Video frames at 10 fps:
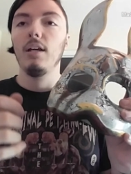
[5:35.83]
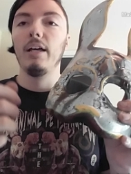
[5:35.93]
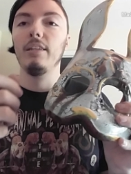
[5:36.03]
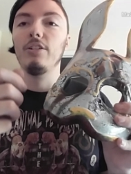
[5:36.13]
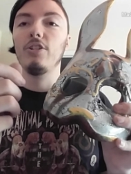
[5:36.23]

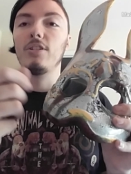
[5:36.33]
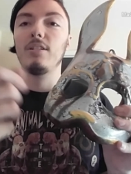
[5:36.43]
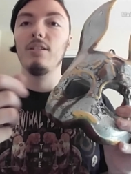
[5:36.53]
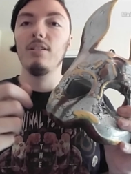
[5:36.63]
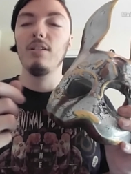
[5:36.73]
and then just
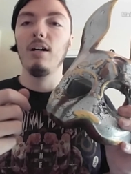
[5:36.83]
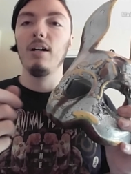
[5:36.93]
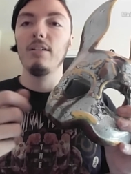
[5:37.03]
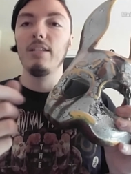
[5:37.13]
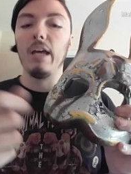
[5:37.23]

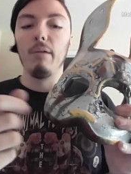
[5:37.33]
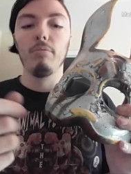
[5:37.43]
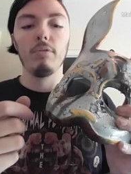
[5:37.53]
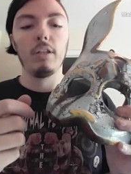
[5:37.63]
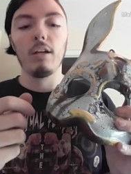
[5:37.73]

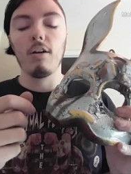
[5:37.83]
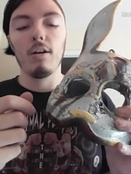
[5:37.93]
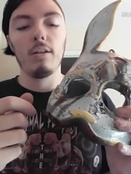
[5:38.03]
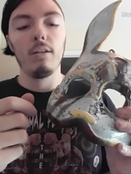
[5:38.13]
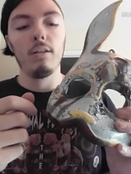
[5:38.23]
dabbling
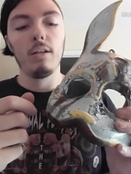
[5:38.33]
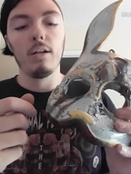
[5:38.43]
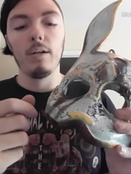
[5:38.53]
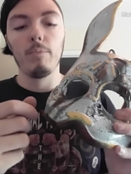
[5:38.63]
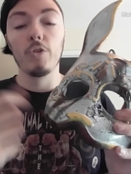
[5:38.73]
on
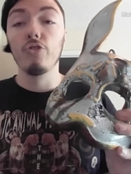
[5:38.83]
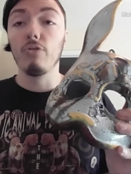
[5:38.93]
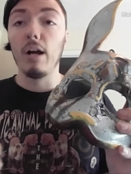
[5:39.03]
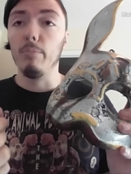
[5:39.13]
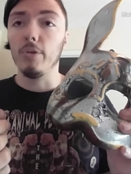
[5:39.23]
or
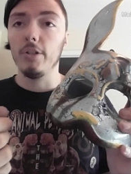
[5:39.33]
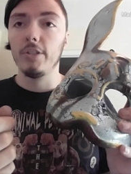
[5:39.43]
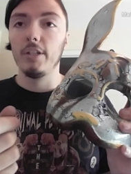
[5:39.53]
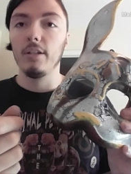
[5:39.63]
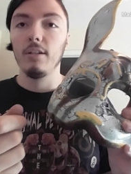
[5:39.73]
dry
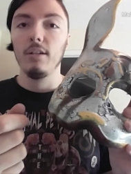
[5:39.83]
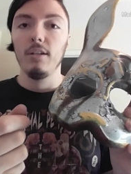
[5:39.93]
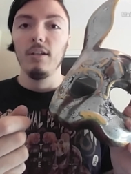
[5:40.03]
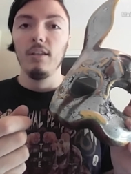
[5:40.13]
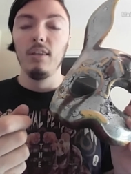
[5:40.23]
brushing
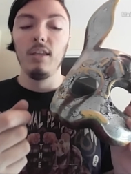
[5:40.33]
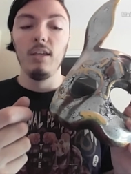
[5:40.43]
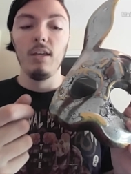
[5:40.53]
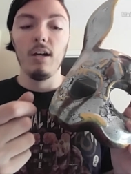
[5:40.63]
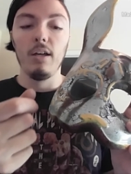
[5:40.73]

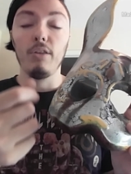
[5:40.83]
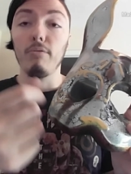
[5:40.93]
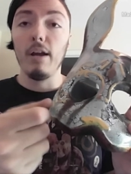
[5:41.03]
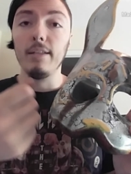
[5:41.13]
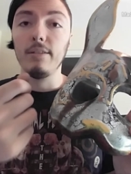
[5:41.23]
the
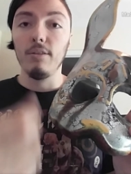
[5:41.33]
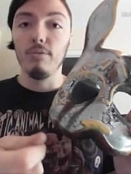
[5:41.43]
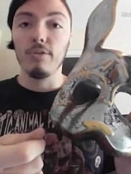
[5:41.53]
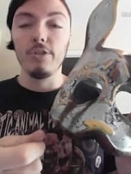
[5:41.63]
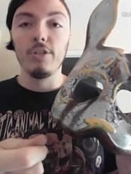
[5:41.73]
reds and the
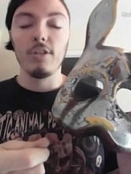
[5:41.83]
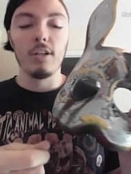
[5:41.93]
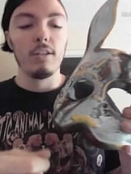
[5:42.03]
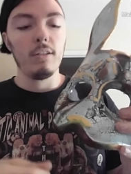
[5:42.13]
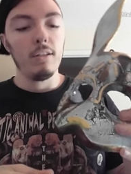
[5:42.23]
oranges
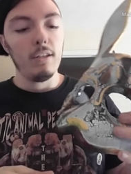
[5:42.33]
on,